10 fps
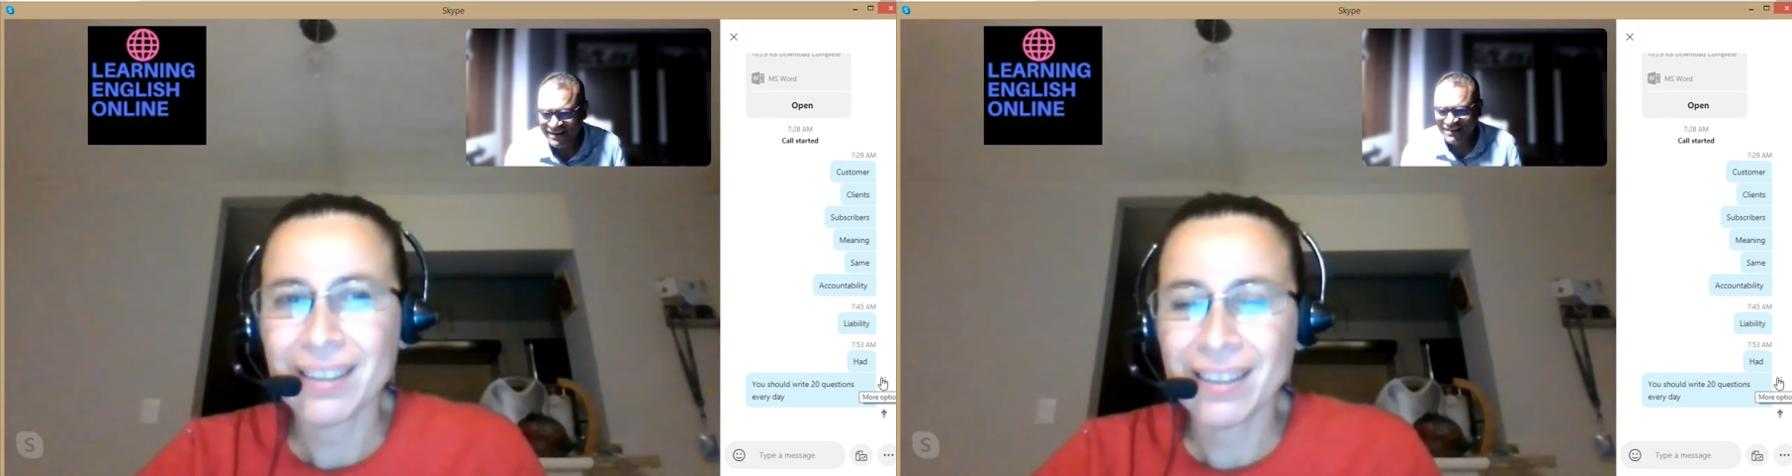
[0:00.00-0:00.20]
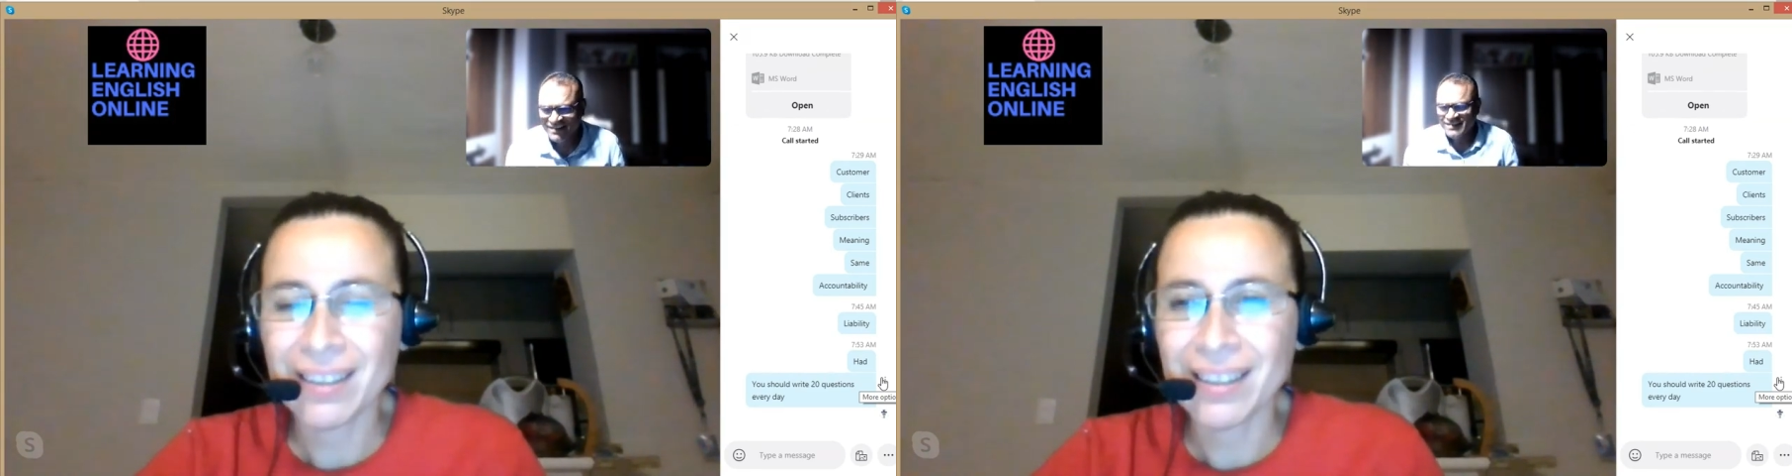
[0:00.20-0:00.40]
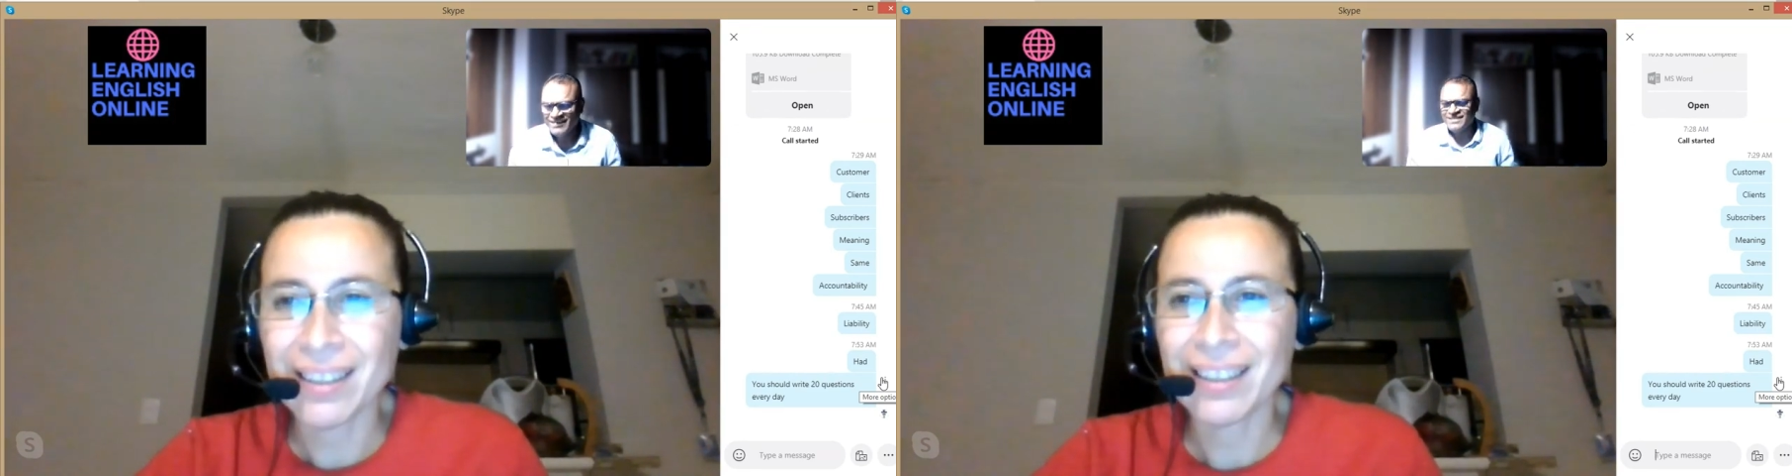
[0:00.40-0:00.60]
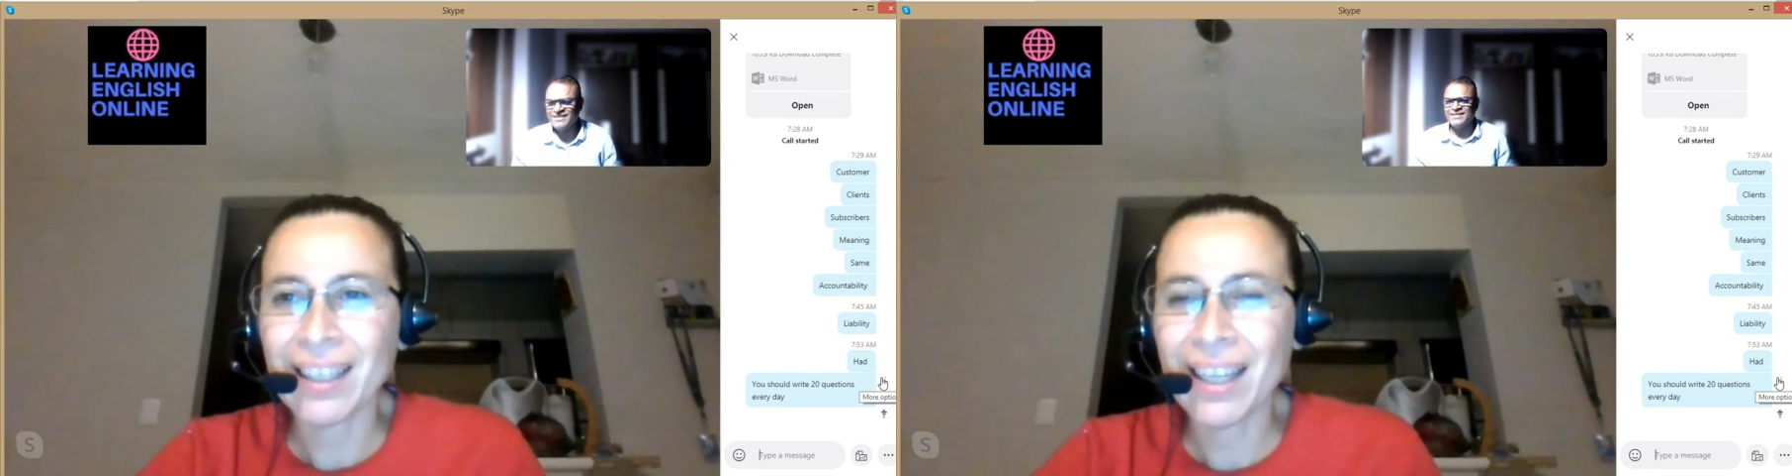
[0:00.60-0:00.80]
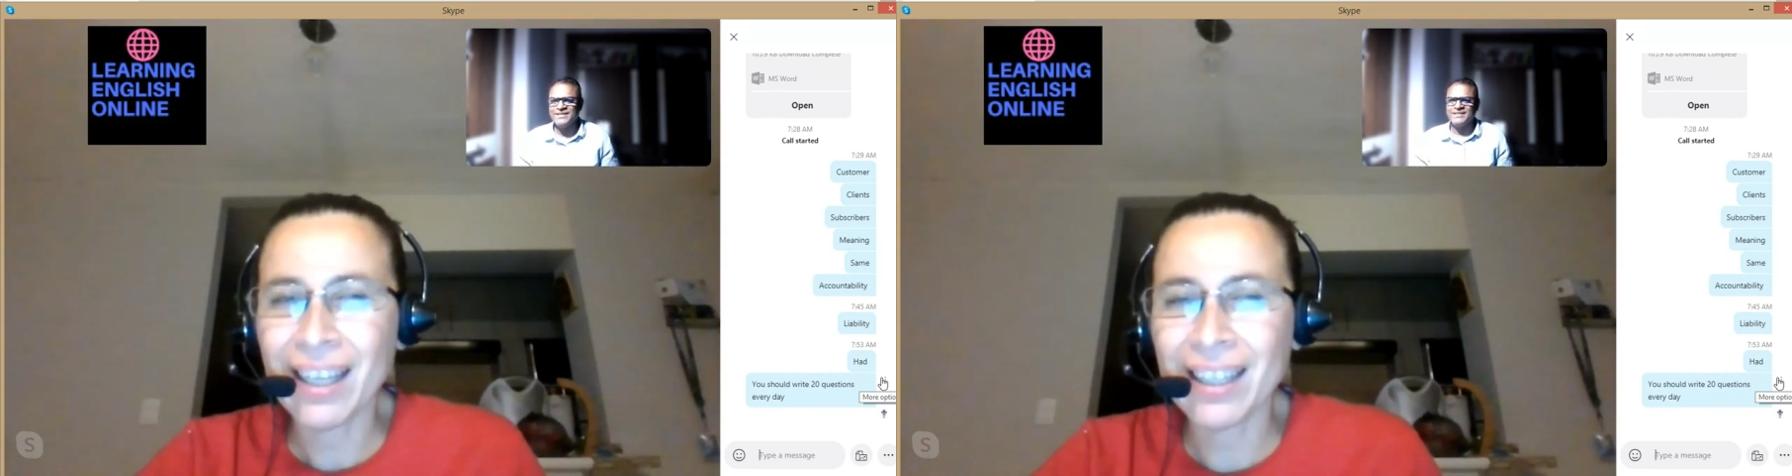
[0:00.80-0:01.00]
Okay,
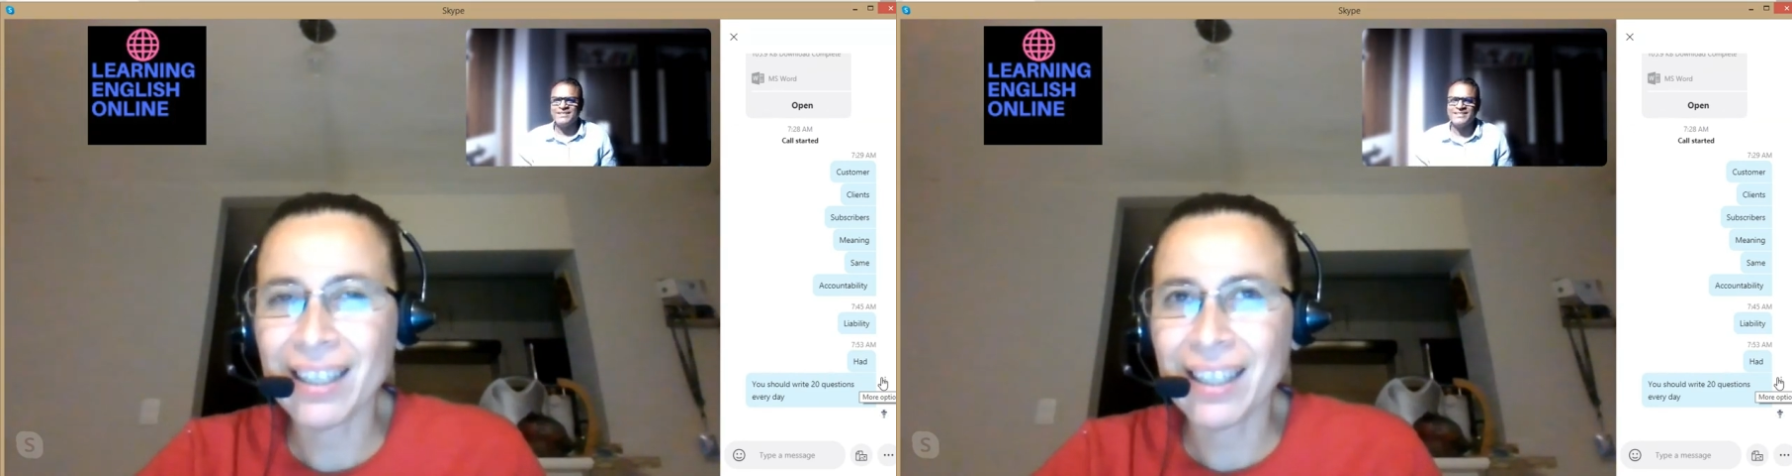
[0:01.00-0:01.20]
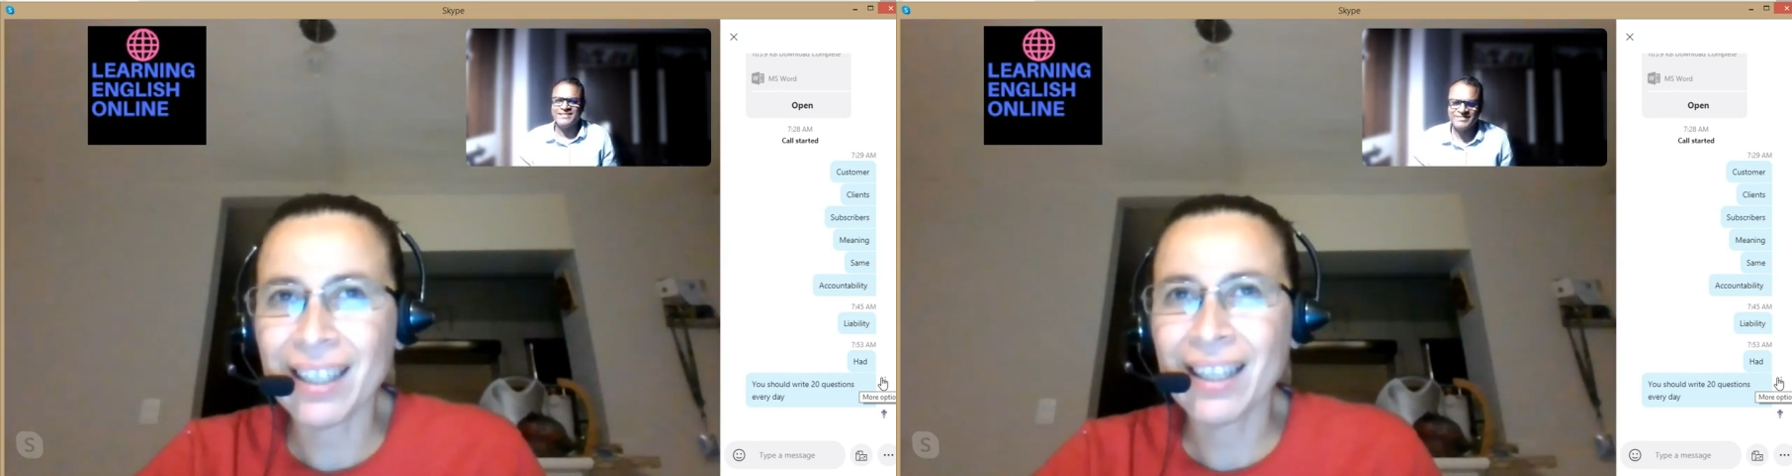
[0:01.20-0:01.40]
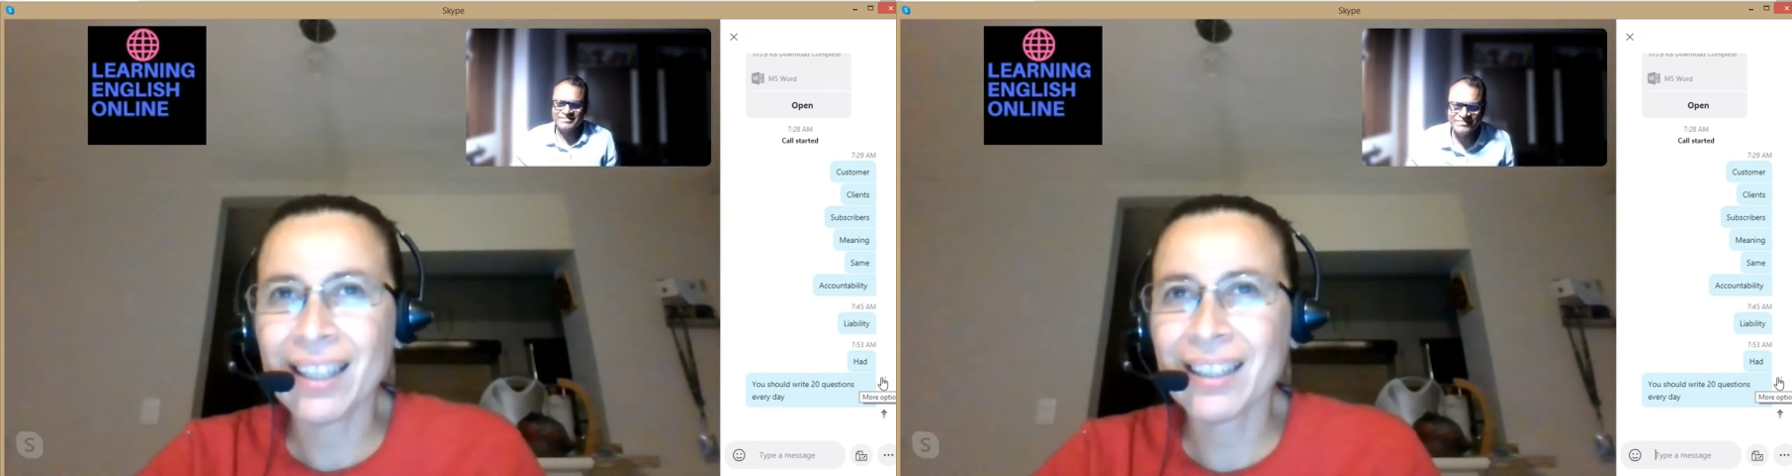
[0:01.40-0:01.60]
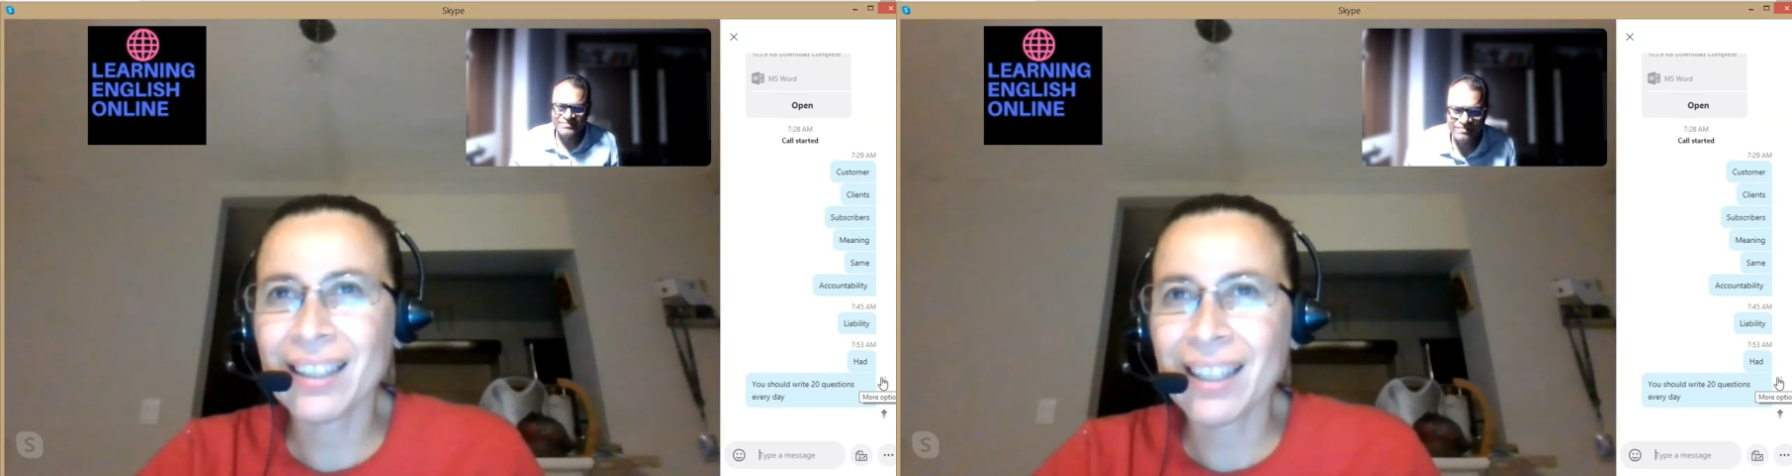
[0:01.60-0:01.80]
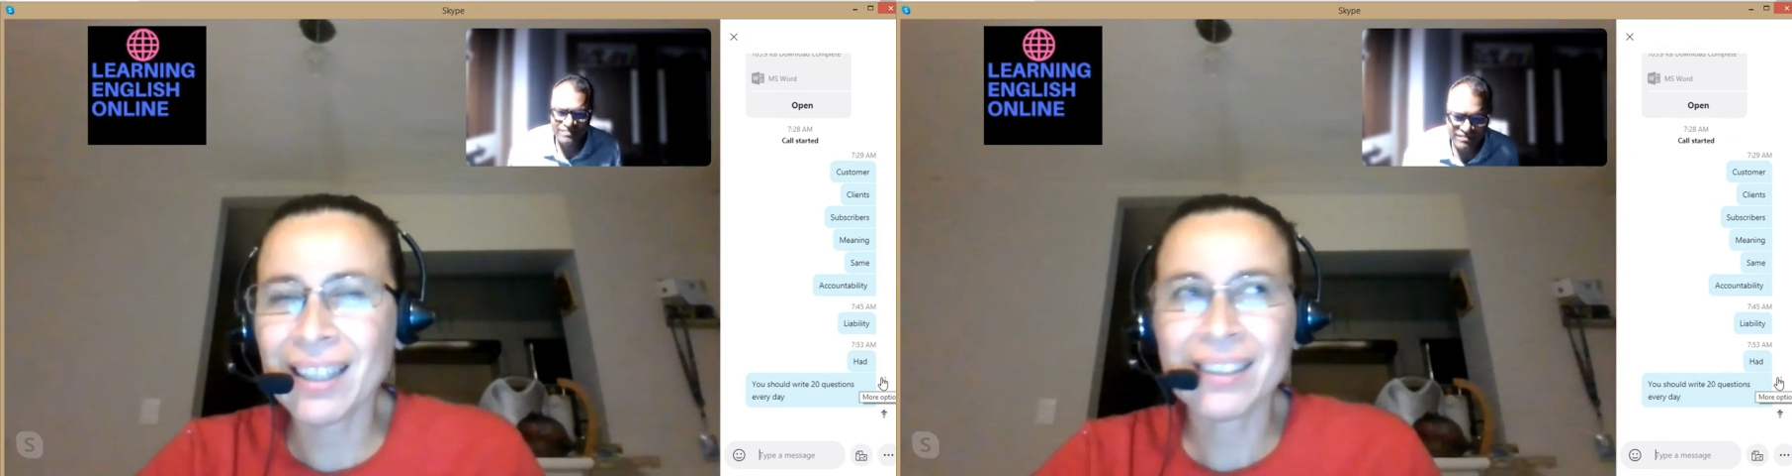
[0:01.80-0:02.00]
I think
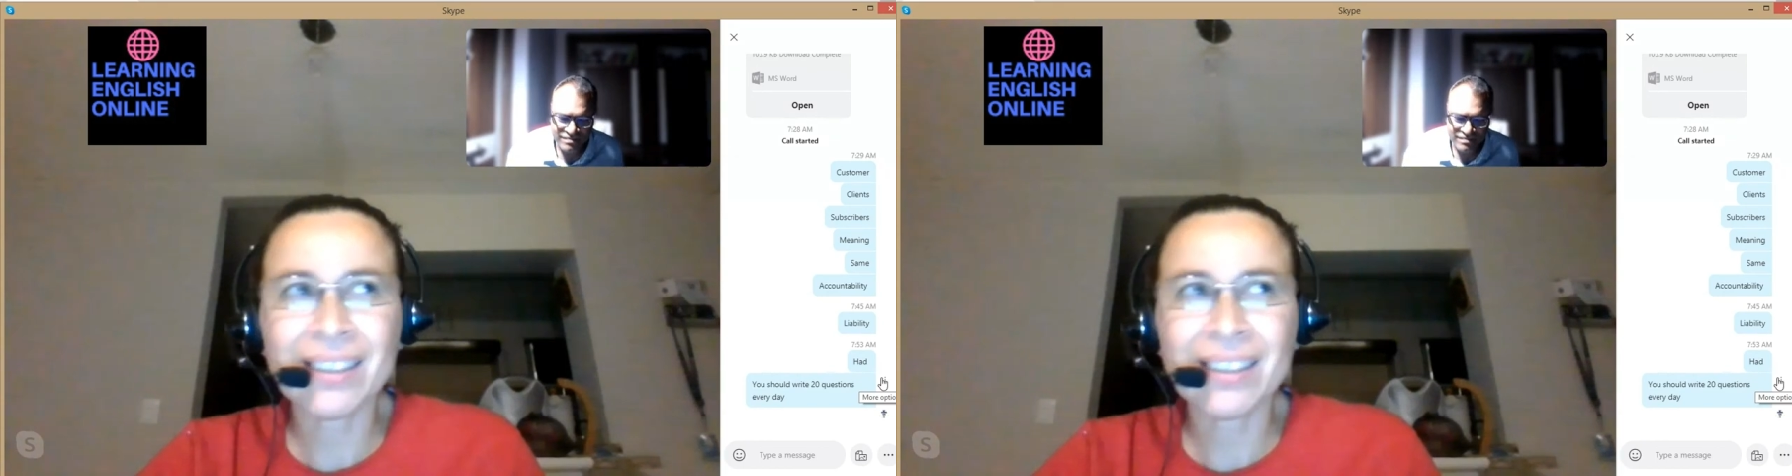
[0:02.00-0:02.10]
that I